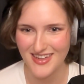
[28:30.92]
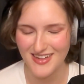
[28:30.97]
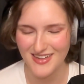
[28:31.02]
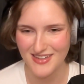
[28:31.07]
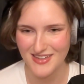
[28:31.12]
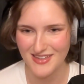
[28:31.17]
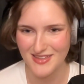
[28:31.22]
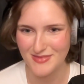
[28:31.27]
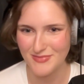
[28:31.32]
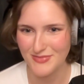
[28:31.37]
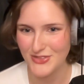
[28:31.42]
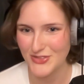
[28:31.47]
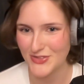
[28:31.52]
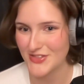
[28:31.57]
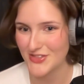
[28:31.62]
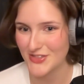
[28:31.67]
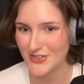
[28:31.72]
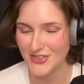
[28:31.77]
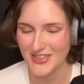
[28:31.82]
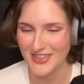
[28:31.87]

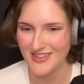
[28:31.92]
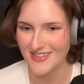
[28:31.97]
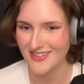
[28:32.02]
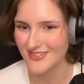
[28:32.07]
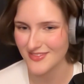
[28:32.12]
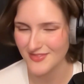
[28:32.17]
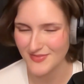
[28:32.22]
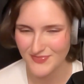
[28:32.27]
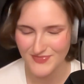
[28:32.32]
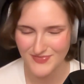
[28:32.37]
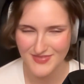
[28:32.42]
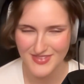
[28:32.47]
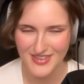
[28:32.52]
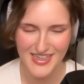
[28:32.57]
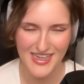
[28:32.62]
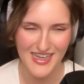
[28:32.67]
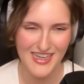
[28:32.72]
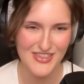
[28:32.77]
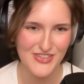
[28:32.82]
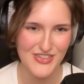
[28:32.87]
concerning
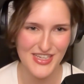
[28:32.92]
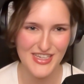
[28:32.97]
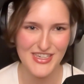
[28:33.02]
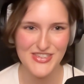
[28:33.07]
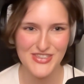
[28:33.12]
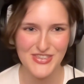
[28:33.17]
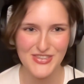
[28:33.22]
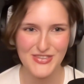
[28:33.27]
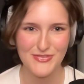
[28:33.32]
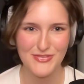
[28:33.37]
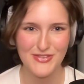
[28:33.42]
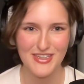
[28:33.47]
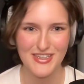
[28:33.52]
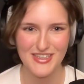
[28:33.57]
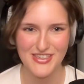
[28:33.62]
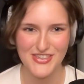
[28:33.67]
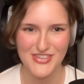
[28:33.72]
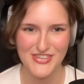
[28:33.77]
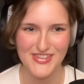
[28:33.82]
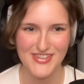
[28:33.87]
education of
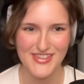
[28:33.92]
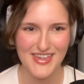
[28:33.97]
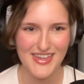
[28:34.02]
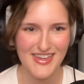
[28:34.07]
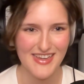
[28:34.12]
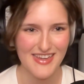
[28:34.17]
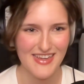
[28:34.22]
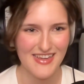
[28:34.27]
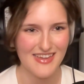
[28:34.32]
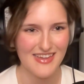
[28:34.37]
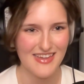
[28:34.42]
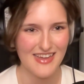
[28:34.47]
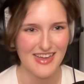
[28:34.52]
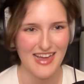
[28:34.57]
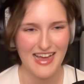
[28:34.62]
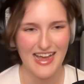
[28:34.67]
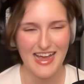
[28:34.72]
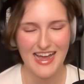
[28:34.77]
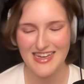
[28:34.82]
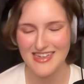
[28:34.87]
clinicians.
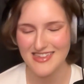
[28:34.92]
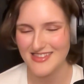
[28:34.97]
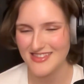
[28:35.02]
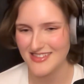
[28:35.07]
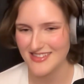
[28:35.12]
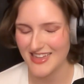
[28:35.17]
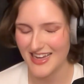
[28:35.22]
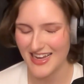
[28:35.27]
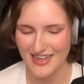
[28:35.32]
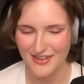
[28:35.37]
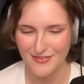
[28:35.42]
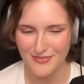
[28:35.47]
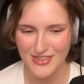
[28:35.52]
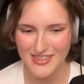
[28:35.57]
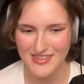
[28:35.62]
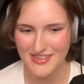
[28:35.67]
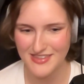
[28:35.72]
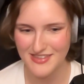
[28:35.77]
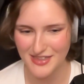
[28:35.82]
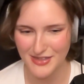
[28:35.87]
Have
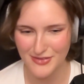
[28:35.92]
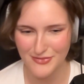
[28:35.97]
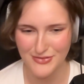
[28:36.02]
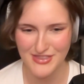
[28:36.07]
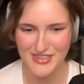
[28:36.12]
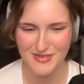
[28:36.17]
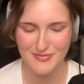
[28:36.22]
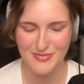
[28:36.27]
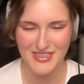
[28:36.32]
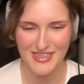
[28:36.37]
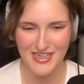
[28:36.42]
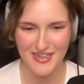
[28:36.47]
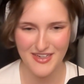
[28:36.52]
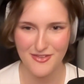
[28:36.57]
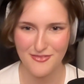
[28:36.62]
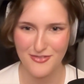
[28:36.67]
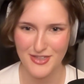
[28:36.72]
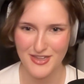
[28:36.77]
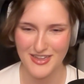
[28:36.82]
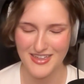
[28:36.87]
these discoveries been
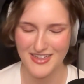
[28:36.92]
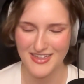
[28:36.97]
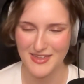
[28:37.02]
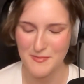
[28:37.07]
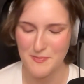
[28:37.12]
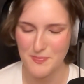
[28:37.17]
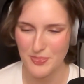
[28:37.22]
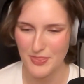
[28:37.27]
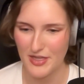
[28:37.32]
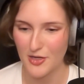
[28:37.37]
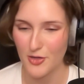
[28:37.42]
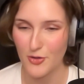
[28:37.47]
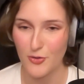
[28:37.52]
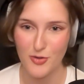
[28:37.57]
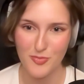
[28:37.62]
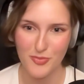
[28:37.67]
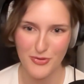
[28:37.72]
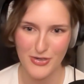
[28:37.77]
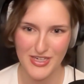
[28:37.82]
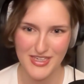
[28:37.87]
adequately
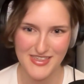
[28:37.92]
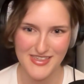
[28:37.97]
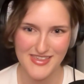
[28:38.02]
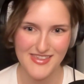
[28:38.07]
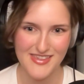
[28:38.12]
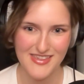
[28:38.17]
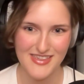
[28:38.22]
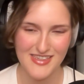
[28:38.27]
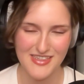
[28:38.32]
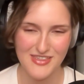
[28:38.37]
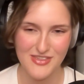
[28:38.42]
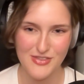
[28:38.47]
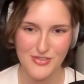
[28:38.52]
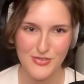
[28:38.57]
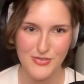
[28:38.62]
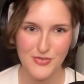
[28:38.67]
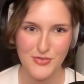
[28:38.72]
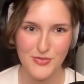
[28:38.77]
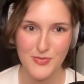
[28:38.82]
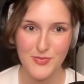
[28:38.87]
incorporated
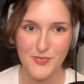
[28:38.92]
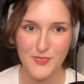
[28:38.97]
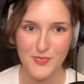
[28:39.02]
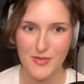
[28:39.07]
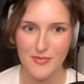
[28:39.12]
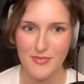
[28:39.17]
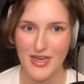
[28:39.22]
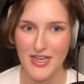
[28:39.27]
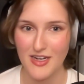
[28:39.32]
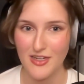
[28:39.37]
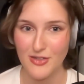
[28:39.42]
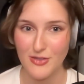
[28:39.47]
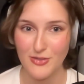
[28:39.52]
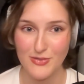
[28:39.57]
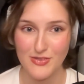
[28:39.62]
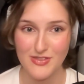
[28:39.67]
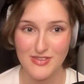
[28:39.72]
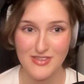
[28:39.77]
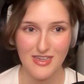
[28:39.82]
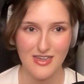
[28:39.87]
into medical
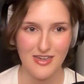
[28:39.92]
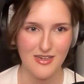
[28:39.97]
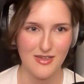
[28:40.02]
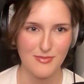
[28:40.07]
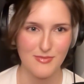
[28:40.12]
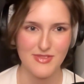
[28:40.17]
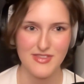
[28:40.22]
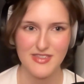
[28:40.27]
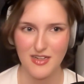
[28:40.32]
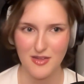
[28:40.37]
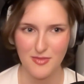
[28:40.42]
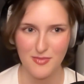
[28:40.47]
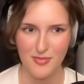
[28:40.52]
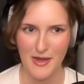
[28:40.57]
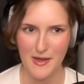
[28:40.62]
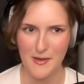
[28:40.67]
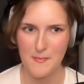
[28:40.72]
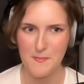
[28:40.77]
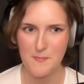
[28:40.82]
syllabi?